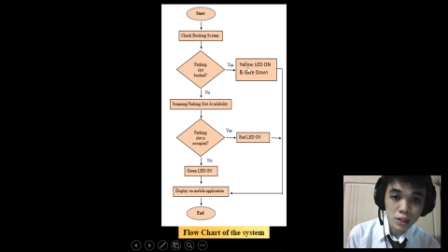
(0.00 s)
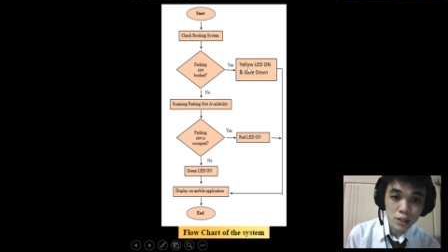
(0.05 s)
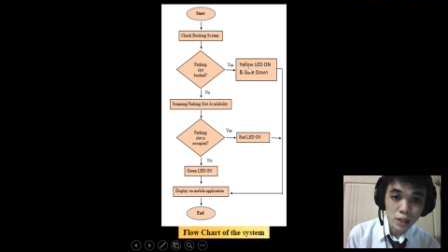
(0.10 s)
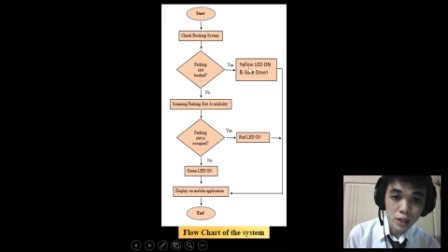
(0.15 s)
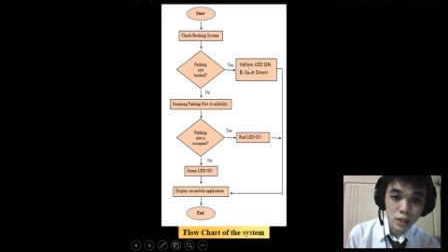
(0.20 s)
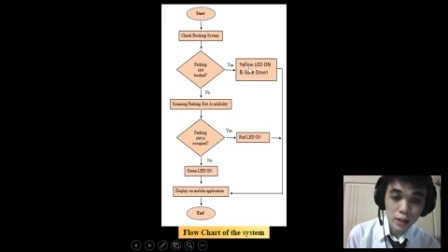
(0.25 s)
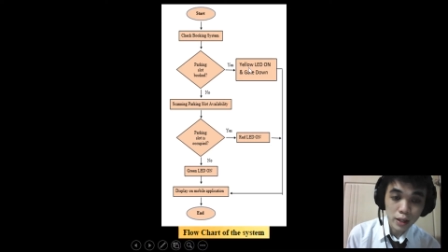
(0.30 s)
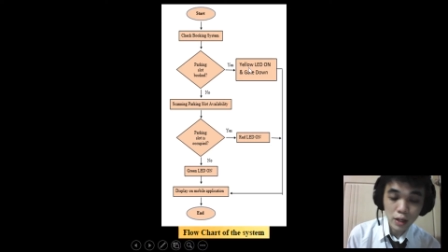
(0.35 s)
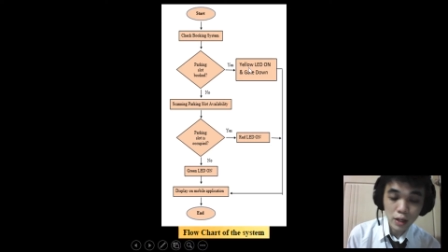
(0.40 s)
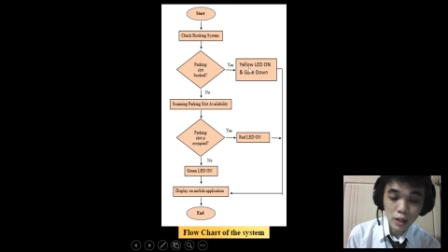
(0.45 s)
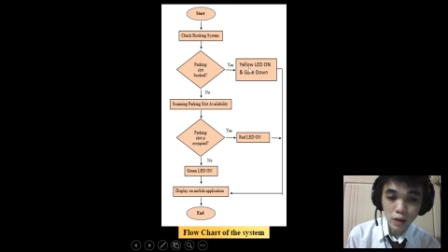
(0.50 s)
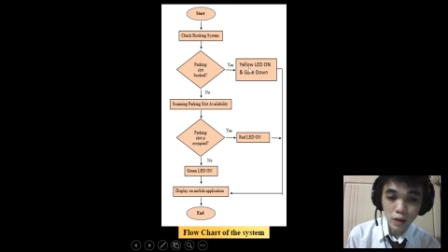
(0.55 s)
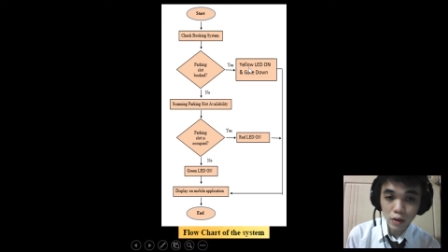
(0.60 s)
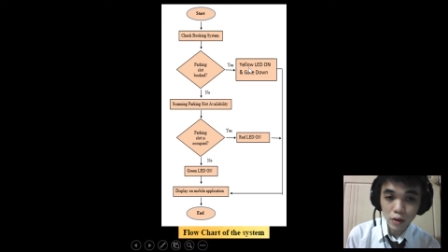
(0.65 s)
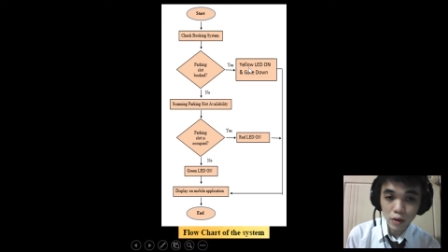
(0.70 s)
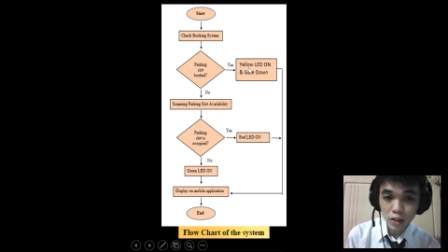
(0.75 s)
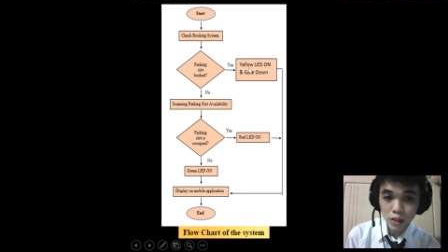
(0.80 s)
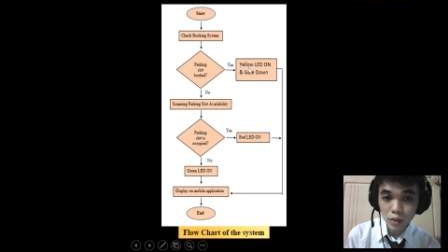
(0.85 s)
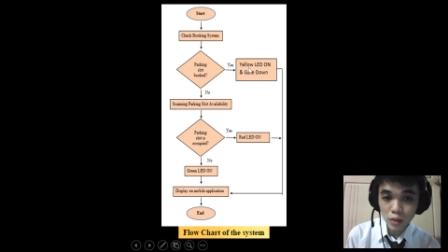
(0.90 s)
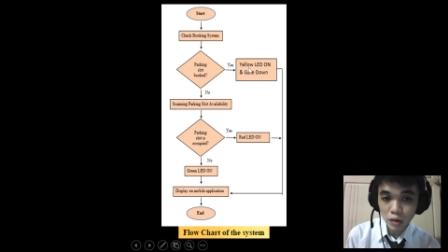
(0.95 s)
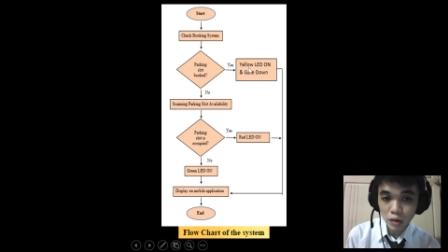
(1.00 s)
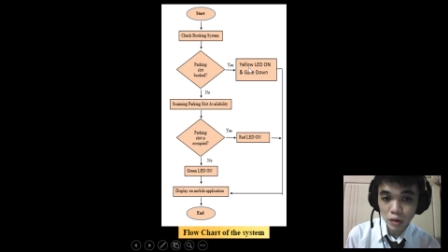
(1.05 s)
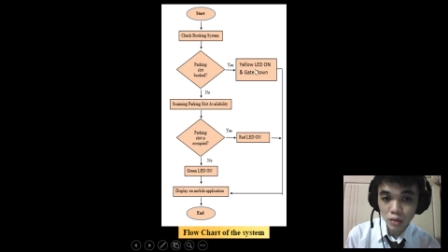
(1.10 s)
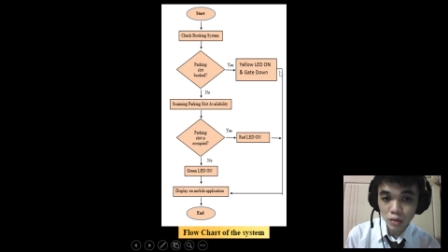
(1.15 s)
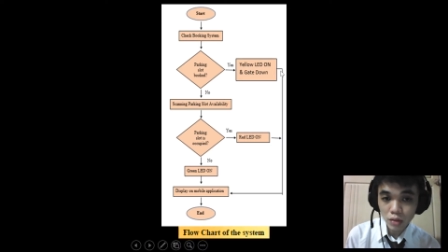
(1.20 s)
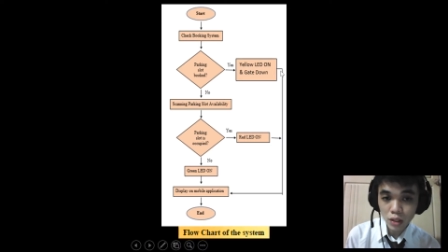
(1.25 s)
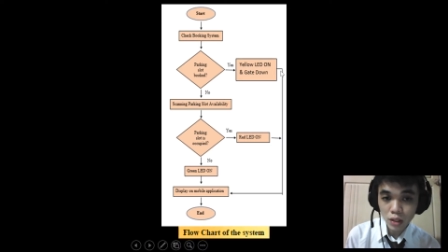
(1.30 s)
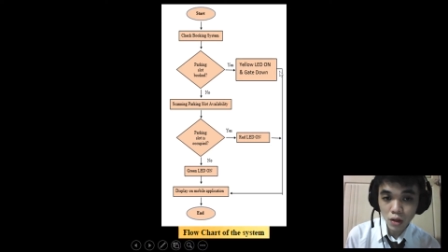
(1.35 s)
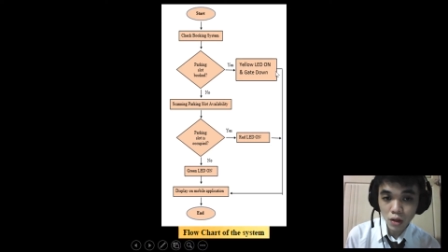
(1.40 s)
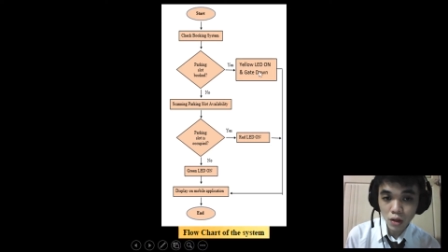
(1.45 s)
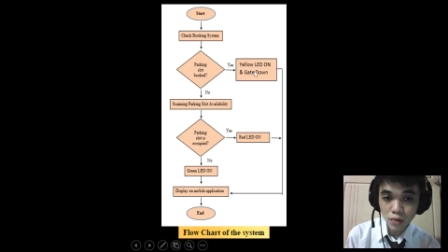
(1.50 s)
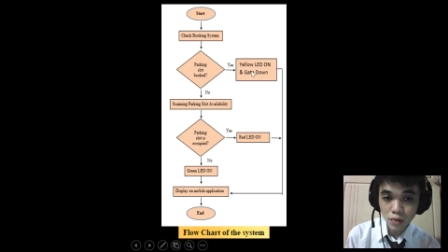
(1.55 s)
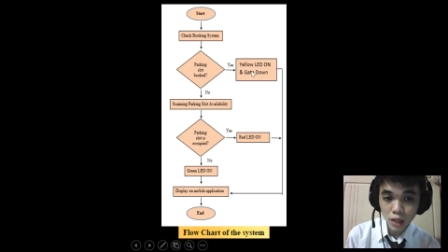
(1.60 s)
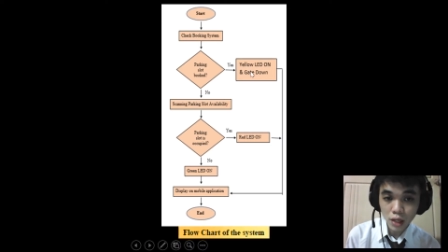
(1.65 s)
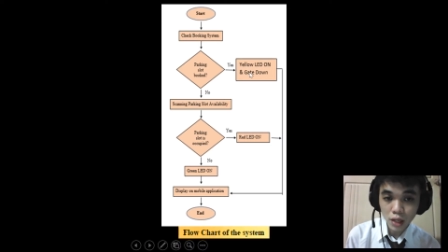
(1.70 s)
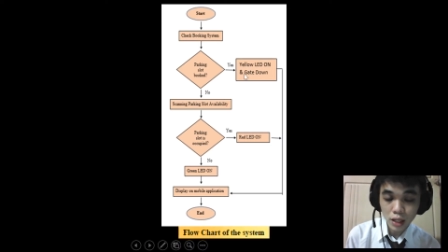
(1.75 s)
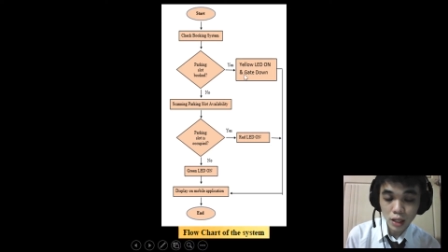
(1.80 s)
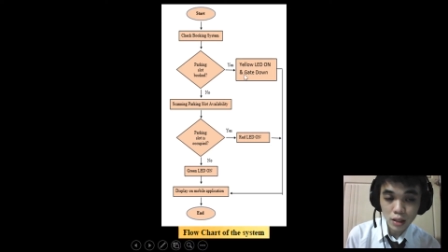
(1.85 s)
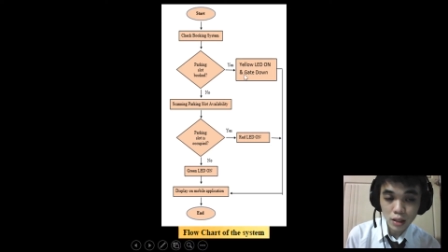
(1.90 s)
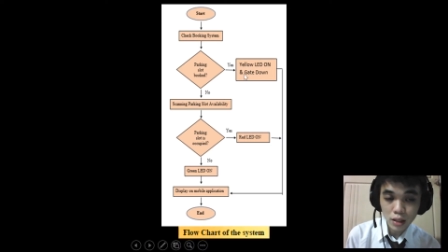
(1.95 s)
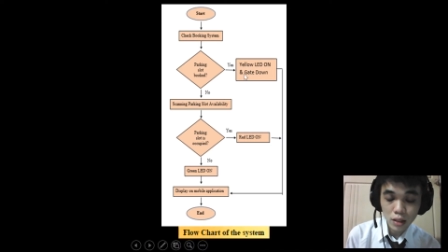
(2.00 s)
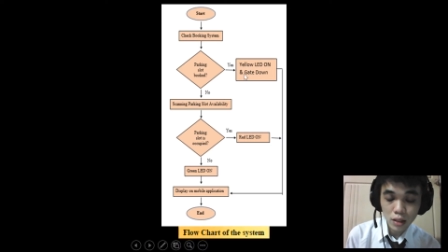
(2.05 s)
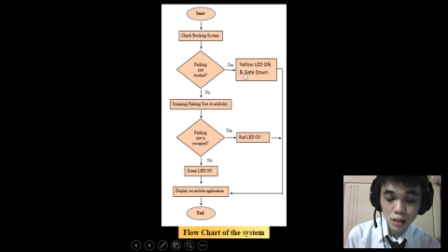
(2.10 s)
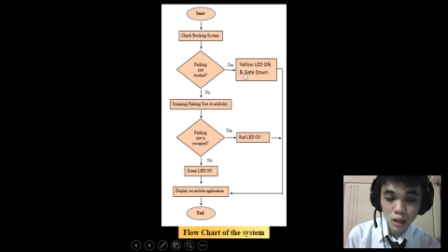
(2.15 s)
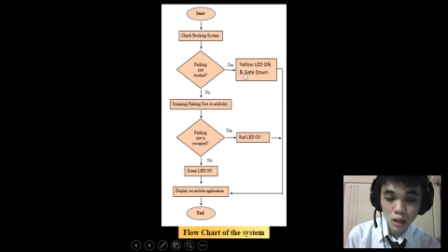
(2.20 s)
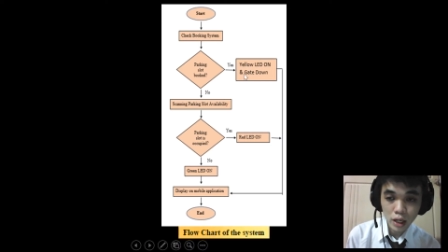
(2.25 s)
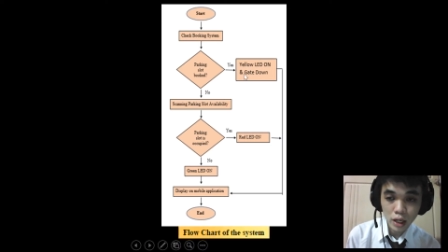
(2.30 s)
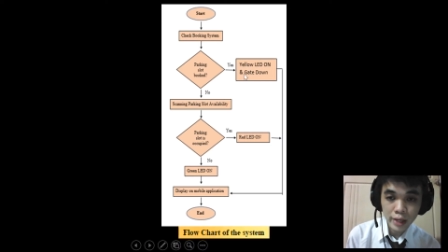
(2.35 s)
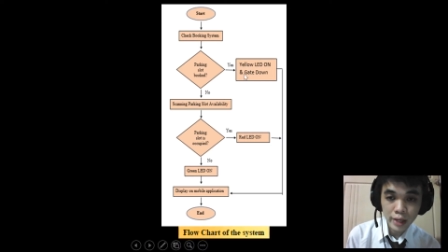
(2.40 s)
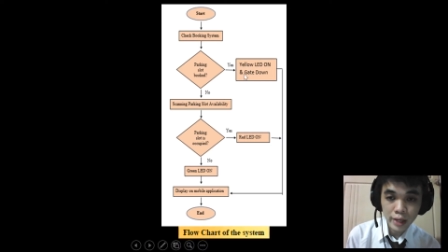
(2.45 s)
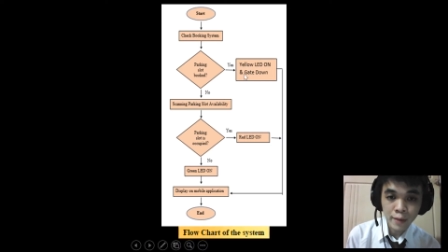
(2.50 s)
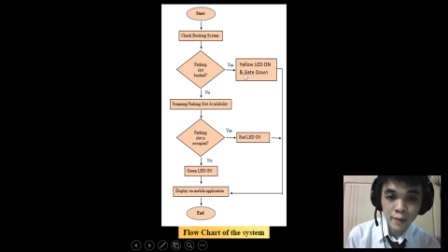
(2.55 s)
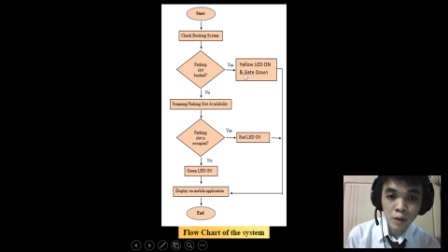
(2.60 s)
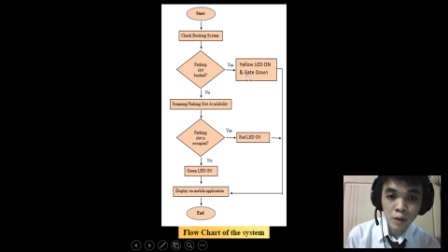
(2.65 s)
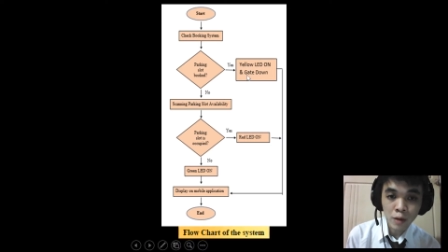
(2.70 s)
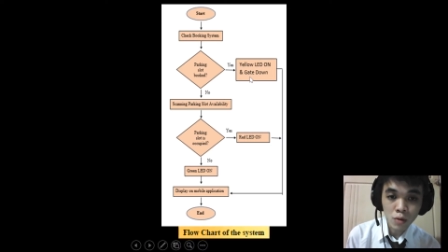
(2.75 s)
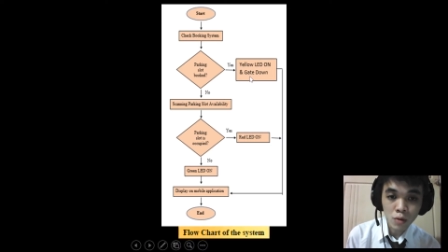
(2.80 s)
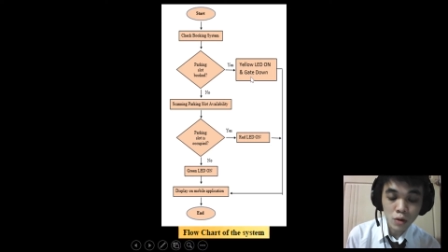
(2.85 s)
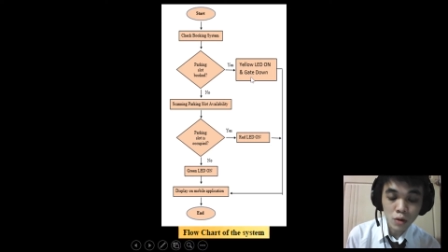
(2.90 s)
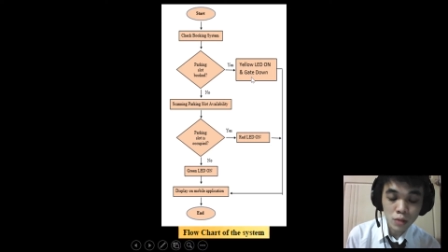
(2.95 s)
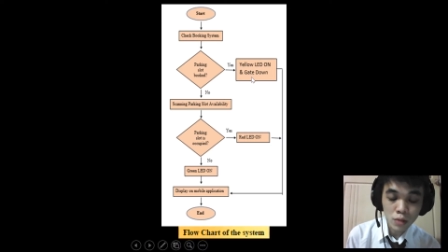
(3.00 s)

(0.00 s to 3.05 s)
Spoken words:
the yellow LED will turn on, and a gate will